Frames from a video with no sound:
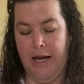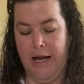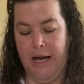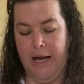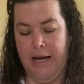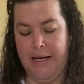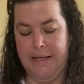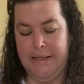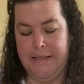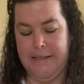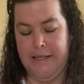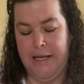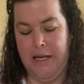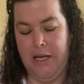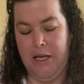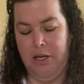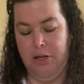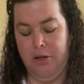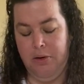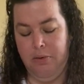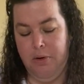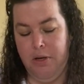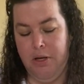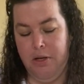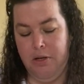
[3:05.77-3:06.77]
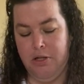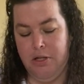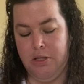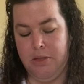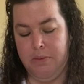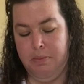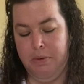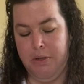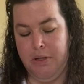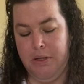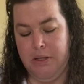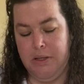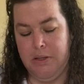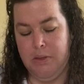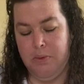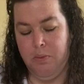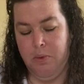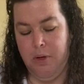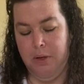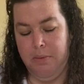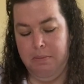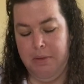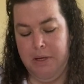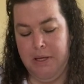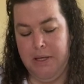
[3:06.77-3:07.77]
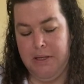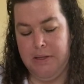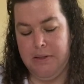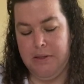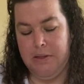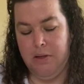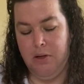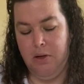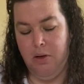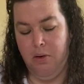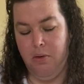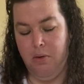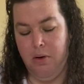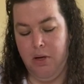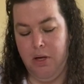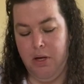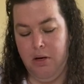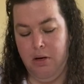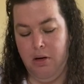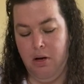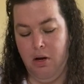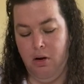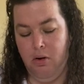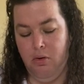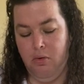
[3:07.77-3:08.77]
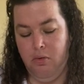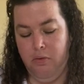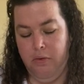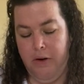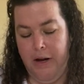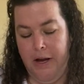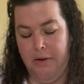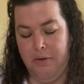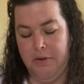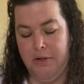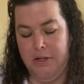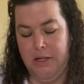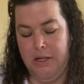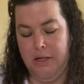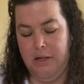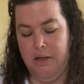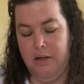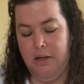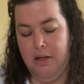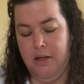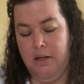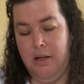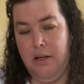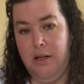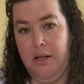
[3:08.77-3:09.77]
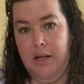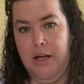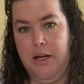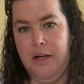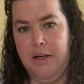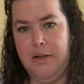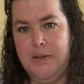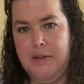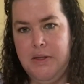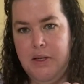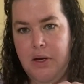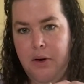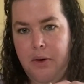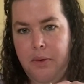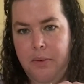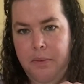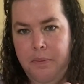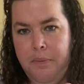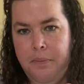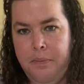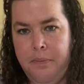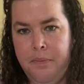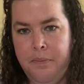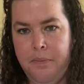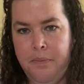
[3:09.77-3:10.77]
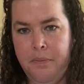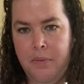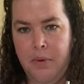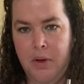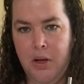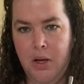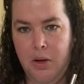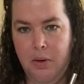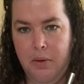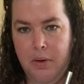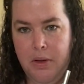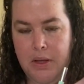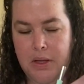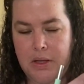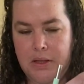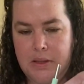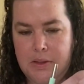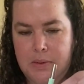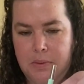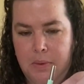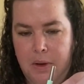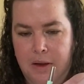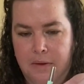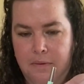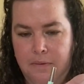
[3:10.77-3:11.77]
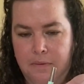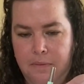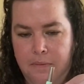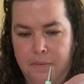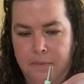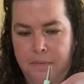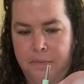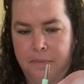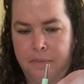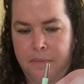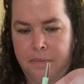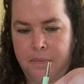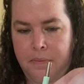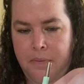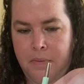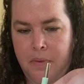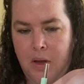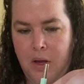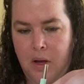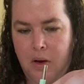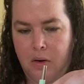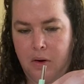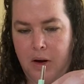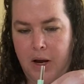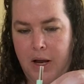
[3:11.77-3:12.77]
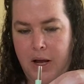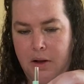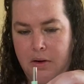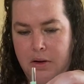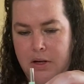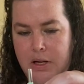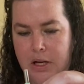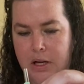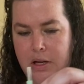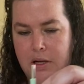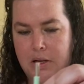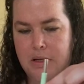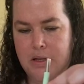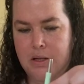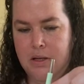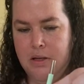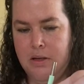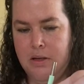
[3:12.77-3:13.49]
I say you can just put this one piece going around it, like so. Going this way, around it.